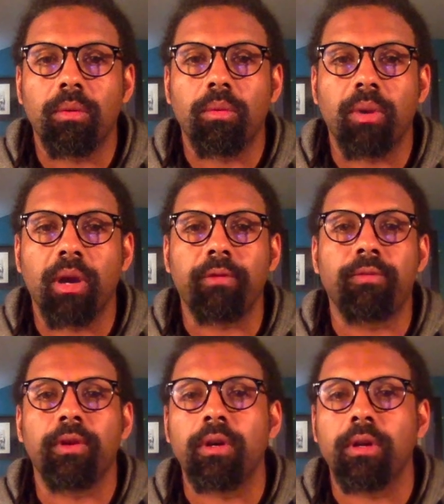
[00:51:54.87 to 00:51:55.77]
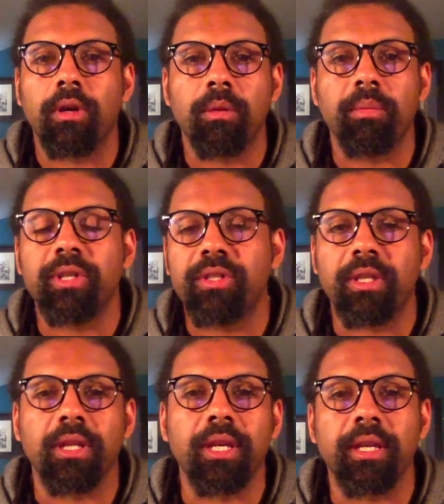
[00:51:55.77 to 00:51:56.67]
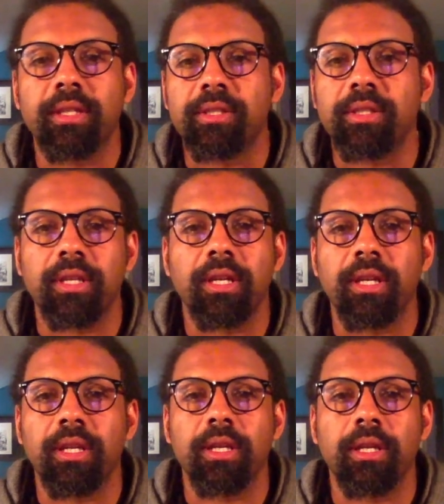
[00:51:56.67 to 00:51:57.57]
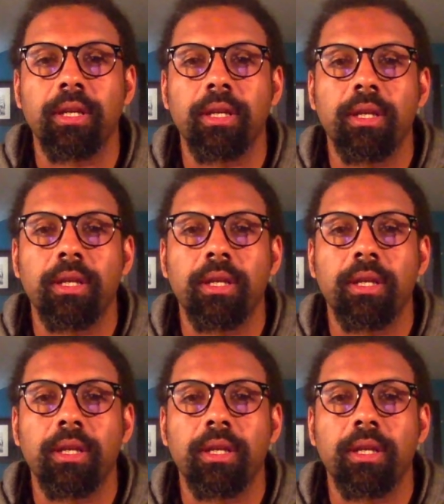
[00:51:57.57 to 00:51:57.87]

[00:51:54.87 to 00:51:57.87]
what I feel are missing links in